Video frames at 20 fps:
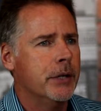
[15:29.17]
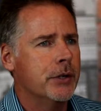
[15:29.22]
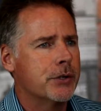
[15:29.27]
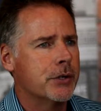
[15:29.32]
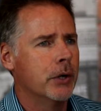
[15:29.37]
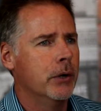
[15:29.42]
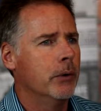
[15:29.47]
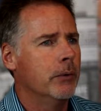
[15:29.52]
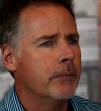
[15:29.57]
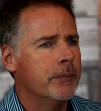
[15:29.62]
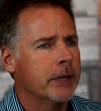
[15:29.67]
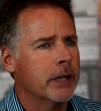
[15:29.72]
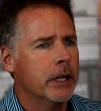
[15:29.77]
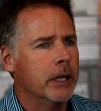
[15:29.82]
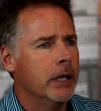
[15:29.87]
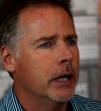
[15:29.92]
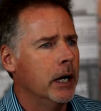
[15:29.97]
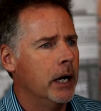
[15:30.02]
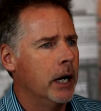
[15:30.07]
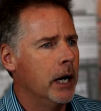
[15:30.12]
So
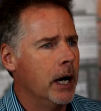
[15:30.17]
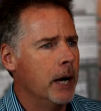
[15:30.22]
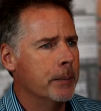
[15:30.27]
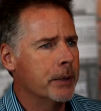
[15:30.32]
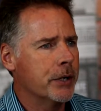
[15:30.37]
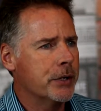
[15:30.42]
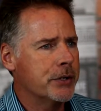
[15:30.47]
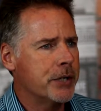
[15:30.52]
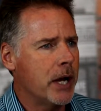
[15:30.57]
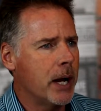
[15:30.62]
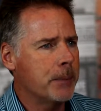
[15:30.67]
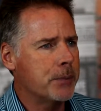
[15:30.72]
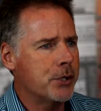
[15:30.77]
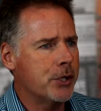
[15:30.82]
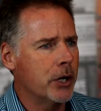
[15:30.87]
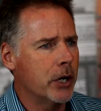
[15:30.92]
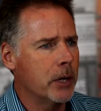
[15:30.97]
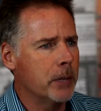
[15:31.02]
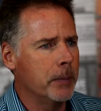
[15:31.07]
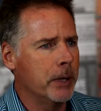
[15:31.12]
uh, I'm going to stop
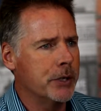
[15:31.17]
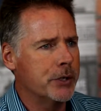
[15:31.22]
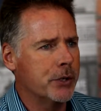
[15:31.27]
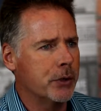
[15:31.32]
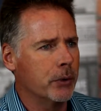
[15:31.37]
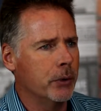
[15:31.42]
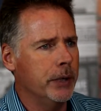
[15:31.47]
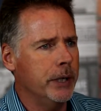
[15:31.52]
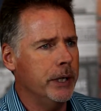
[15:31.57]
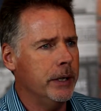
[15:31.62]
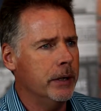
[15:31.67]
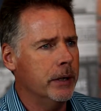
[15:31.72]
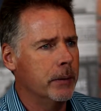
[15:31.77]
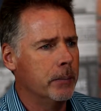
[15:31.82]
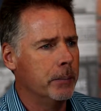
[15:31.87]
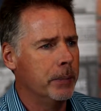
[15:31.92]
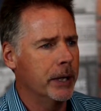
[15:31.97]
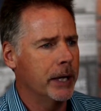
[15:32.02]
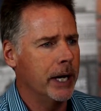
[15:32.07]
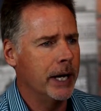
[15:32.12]
sharing my screen,
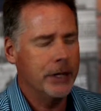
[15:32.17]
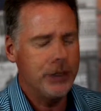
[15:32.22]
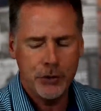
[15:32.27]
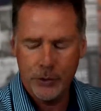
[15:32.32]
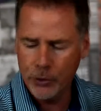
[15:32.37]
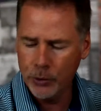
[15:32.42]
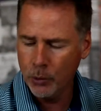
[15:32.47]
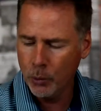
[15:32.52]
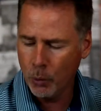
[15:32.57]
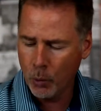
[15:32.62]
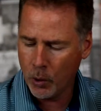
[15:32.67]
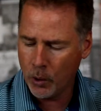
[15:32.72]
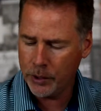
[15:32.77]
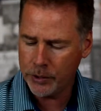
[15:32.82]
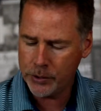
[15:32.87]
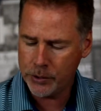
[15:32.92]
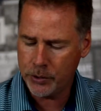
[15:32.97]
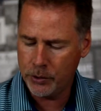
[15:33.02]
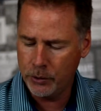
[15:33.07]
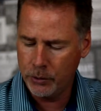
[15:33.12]
but I do
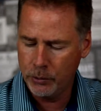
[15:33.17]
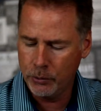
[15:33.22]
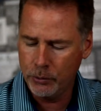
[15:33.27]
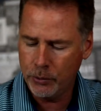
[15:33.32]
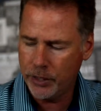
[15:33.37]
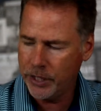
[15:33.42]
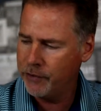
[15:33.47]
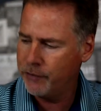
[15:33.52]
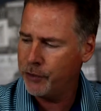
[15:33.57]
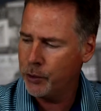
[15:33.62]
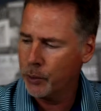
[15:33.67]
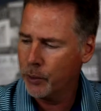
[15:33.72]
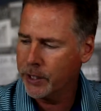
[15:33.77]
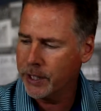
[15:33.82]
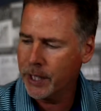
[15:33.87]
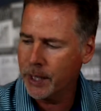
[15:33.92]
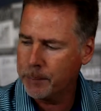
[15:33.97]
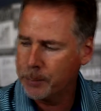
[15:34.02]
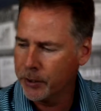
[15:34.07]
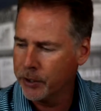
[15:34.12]
want to give you a
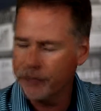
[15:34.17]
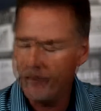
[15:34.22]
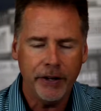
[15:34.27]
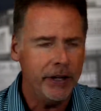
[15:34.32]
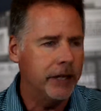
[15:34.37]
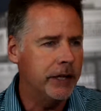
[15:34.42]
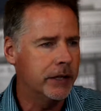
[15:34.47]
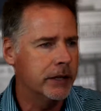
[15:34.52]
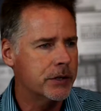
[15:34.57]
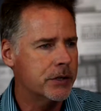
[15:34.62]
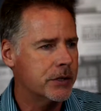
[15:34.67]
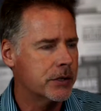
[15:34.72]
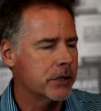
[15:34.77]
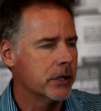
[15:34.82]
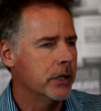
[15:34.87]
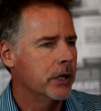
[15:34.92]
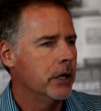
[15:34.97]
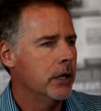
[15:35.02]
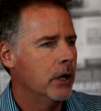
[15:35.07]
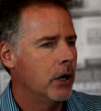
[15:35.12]
couple of
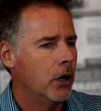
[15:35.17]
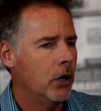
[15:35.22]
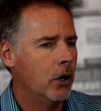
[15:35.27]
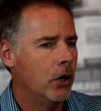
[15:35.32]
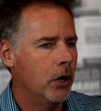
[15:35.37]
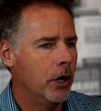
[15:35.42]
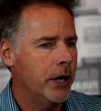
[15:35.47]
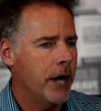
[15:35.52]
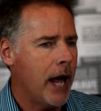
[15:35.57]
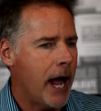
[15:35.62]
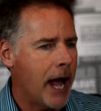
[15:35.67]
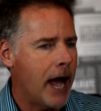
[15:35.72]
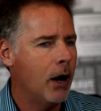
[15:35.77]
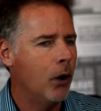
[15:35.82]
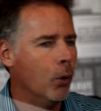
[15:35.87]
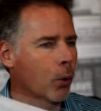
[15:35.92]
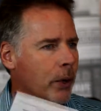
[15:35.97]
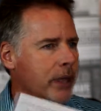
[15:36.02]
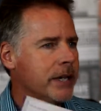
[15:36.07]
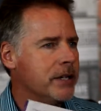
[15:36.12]
hints on
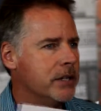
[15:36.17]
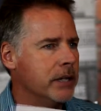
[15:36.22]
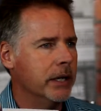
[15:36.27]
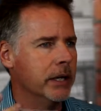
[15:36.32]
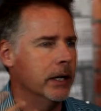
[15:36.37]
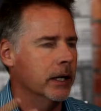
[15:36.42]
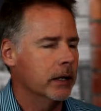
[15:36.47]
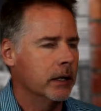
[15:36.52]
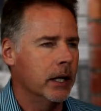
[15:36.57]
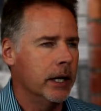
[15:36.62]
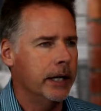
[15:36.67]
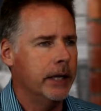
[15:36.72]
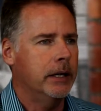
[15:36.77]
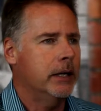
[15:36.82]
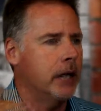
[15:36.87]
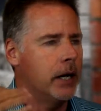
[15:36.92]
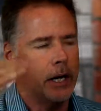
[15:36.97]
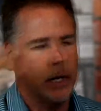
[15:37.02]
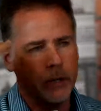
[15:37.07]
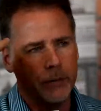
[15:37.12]
how we did it,
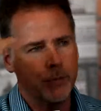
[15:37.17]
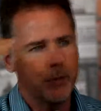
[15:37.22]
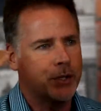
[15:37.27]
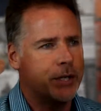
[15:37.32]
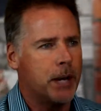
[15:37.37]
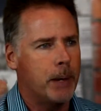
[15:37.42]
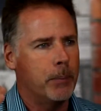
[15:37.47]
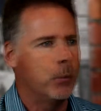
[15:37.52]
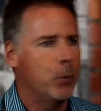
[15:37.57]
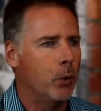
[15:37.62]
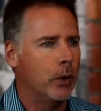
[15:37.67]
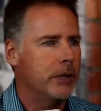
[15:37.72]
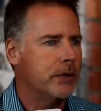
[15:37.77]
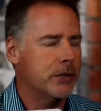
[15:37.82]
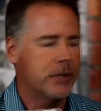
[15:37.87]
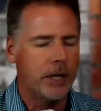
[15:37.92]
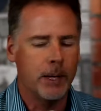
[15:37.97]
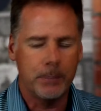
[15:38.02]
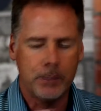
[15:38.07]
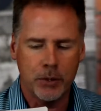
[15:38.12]
like kind of step
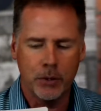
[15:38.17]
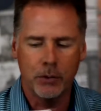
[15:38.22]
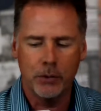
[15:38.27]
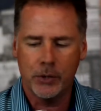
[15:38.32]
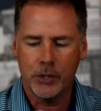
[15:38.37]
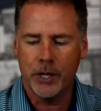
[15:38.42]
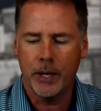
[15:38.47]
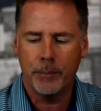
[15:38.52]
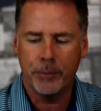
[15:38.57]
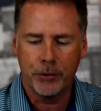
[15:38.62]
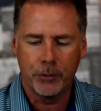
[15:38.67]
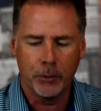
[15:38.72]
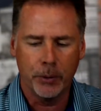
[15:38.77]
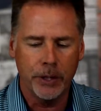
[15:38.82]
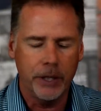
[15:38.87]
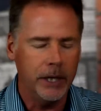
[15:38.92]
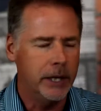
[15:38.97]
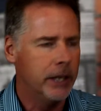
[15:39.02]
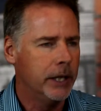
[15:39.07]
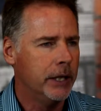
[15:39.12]
one, step two, step
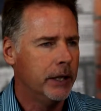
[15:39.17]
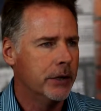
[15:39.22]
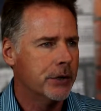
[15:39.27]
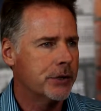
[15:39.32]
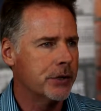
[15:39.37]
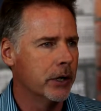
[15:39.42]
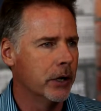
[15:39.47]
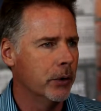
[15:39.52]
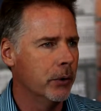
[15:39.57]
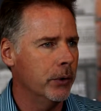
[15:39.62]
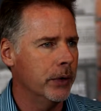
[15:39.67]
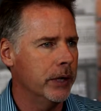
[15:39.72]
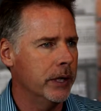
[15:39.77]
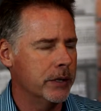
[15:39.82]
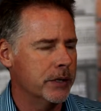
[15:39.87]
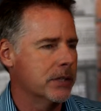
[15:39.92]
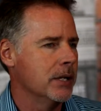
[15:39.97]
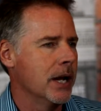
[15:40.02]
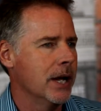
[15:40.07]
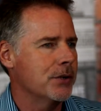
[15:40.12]
three. So
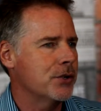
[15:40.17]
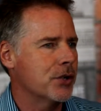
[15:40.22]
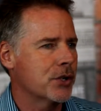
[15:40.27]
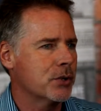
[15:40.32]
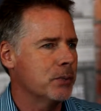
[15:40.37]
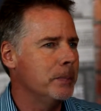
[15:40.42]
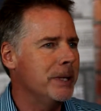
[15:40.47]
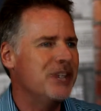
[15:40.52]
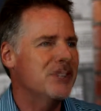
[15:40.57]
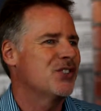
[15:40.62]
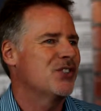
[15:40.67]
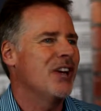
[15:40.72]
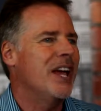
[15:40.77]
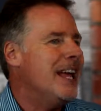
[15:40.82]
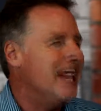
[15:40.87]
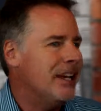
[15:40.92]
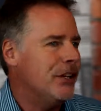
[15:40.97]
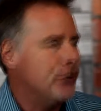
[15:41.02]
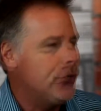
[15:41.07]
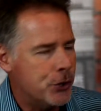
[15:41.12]
it's not just me
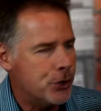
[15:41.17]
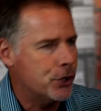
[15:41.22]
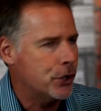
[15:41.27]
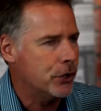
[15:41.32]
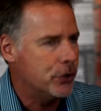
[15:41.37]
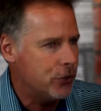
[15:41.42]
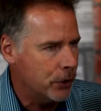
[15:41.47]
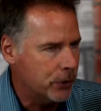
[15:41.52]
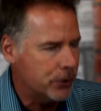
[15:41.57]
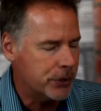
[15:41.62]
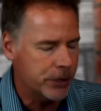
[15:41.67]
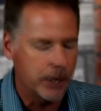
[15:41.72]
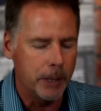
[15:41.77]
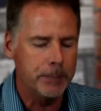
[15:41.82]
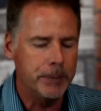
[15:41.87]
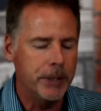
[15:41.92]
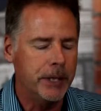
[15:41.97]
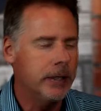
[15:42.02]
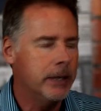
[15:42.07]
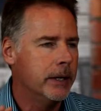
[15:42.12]
saying you should do
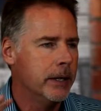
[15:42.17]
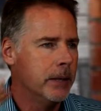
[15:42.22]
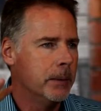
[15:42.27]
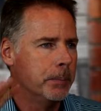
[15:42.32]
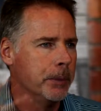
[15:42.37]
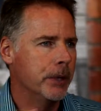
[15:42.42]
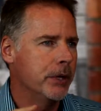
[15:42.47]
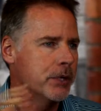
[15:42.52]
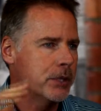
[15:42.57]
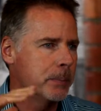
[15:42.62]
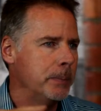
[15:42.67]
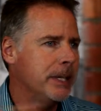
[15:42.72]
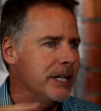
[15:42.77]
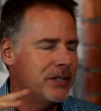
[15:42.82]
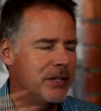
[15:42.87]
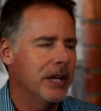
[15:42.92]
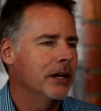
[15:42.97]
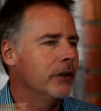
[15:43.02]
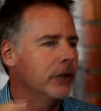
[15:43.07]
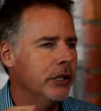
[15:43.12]
something, but it's
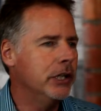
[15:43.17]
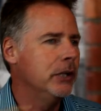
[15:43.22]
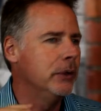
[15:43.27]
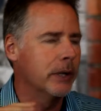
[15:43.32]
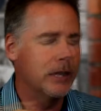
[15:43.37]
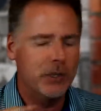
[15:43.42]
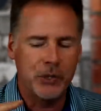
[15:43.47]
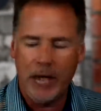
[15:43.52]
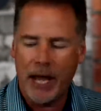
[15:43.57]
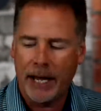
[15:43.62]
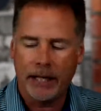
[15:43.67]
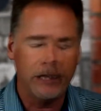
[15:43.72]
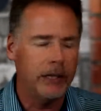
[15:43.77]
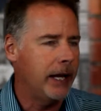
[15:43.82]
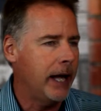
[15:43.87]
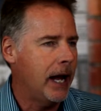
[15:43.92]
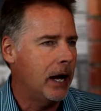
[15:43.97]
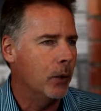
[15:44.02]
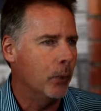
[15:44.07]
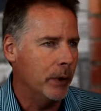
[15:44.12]
me telling you
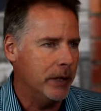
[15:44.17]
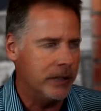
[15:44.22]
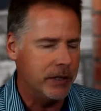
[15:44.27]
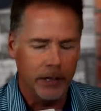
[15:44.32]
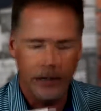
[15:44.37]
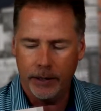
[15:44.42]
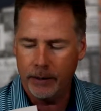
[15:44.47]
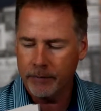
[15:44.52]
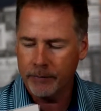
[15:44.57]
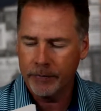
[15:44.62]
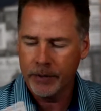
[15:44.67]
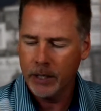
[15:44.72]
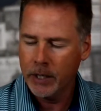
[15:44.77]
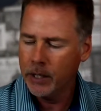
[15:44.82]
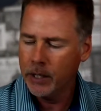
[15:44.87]
exactly how we did it.